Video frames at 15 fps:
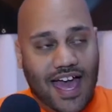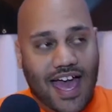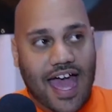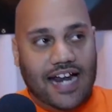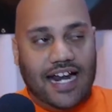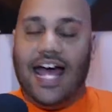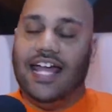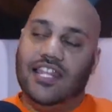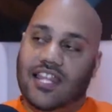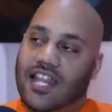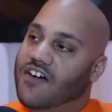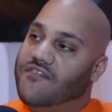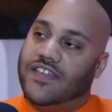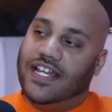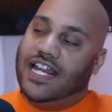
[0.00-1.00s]
and I
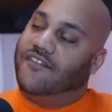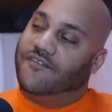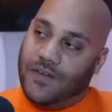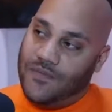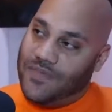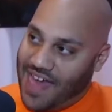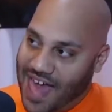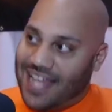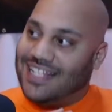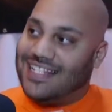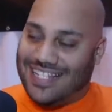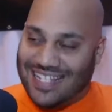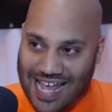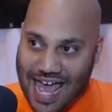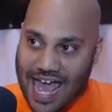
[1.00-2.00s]
loved it. And from that
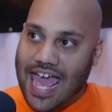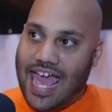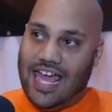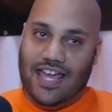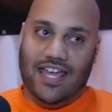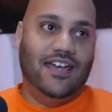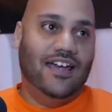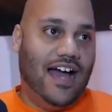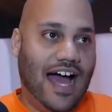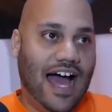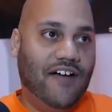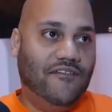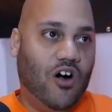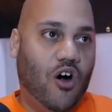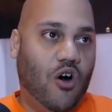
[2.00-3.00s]
day,
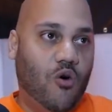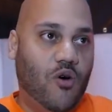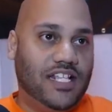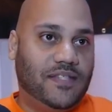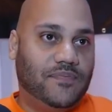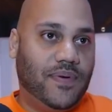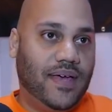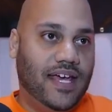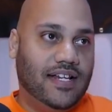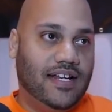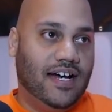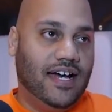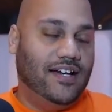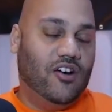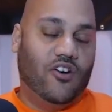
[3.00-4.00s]
I've always been
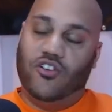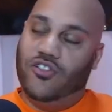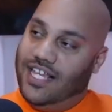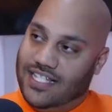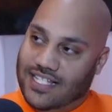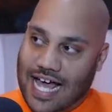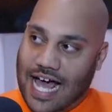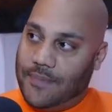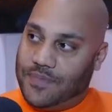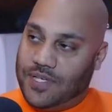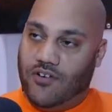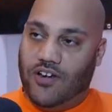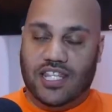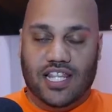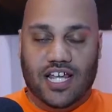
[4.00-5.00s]
an early
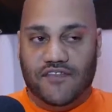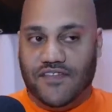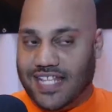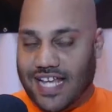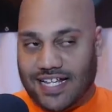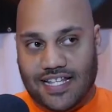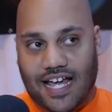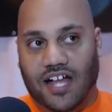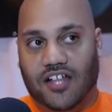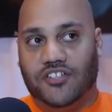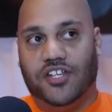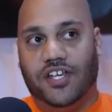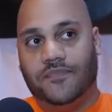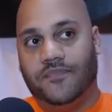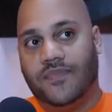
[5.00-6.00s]
adopter and loved
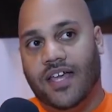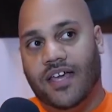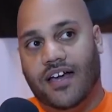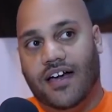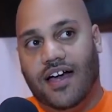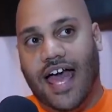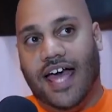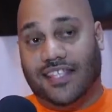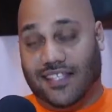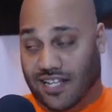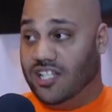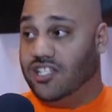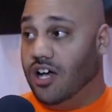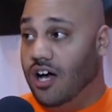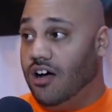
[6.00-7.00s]
technology. As an
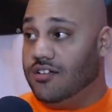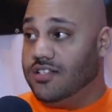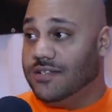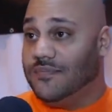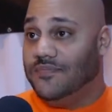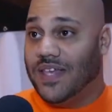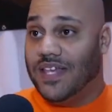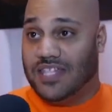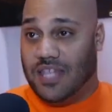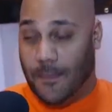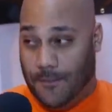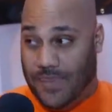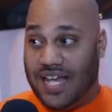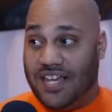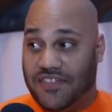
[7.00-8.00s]
adult, the
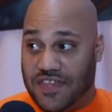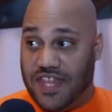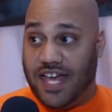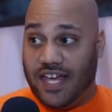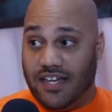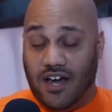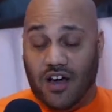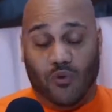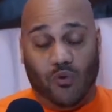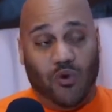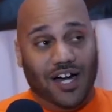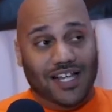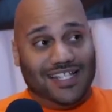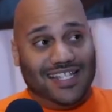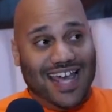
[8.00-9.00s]
big thing
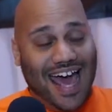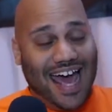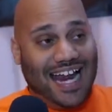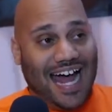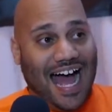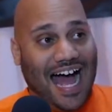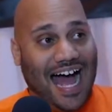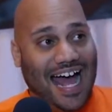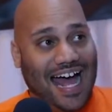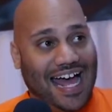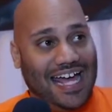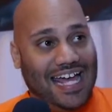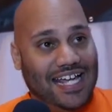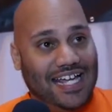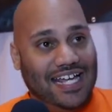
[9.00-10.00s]
was that
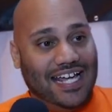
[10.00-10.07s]
I